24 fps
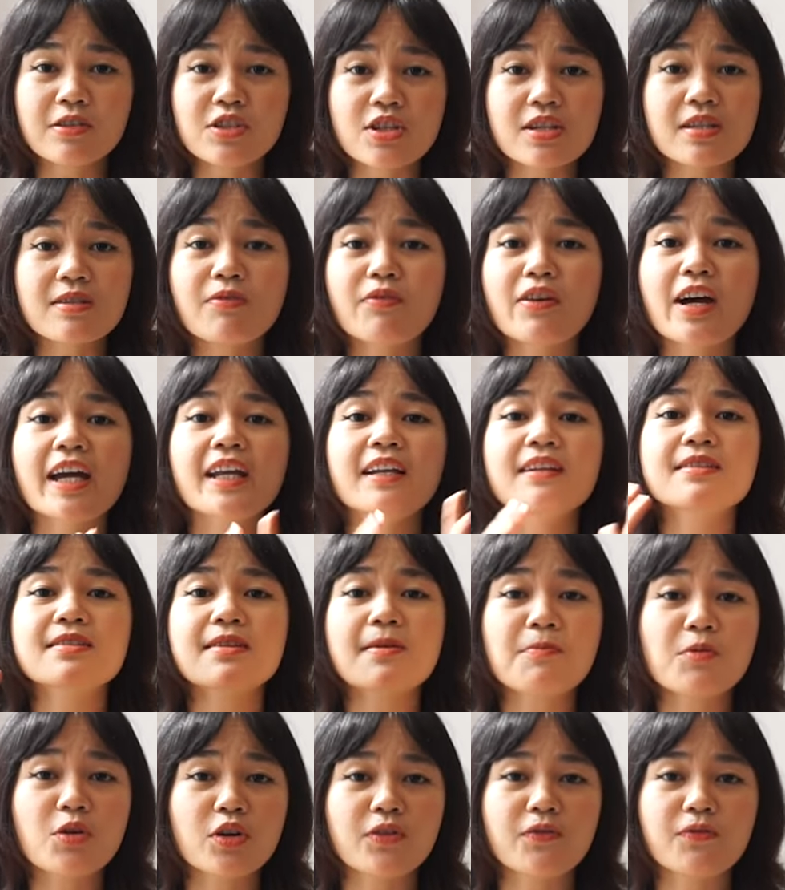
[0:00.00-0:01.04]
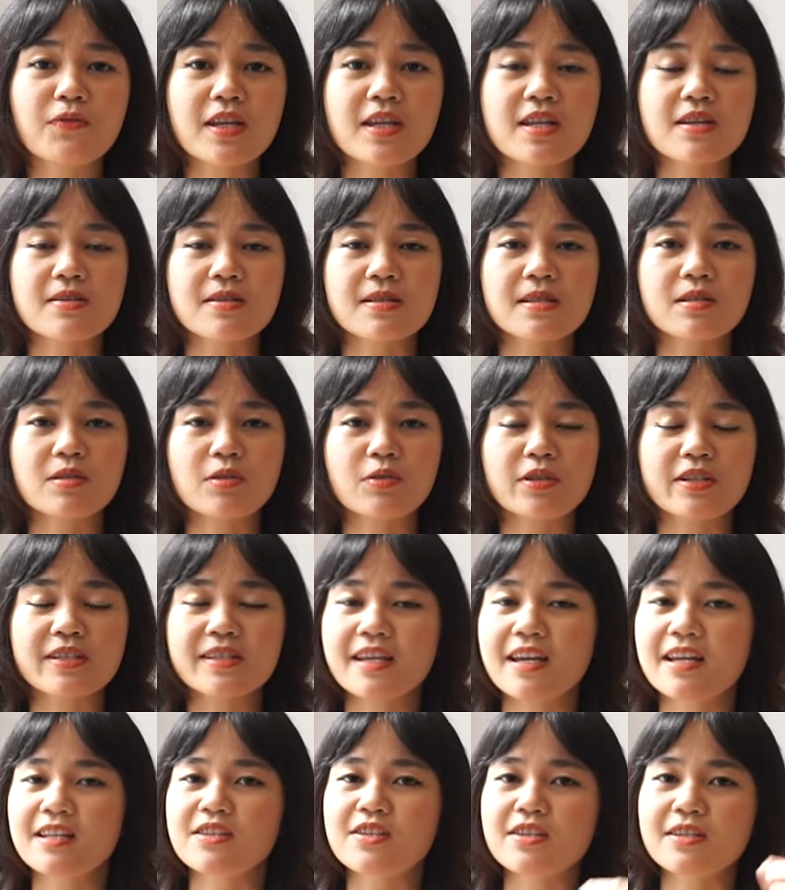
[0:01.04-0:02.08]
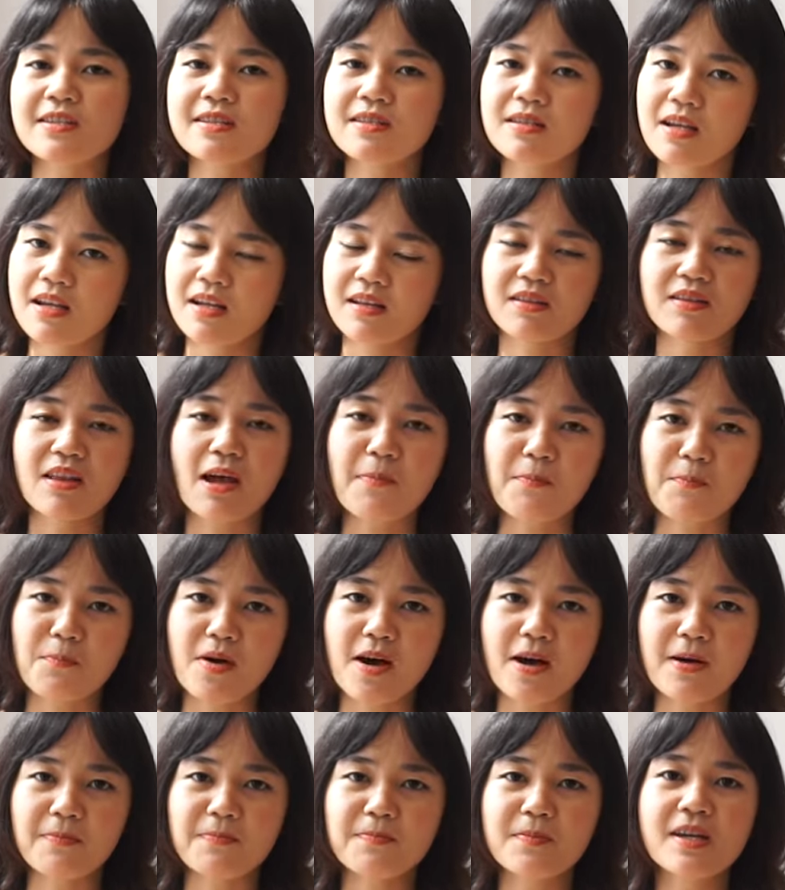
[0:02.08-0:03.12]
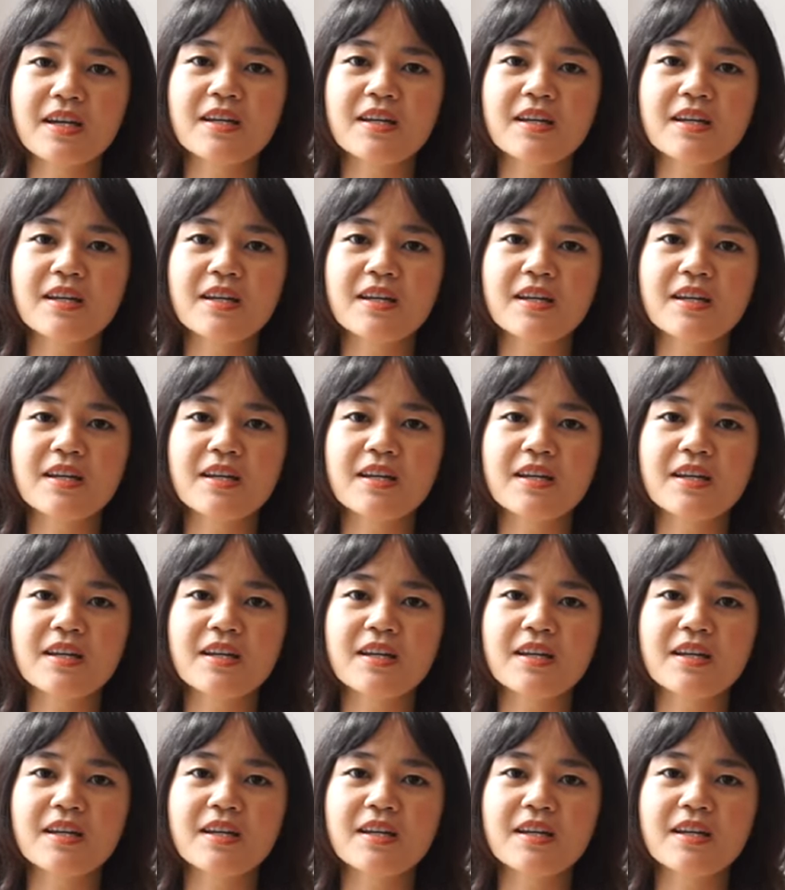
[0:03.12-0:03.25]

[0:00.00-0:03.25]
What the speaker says: Just find some convenience stores and just say top up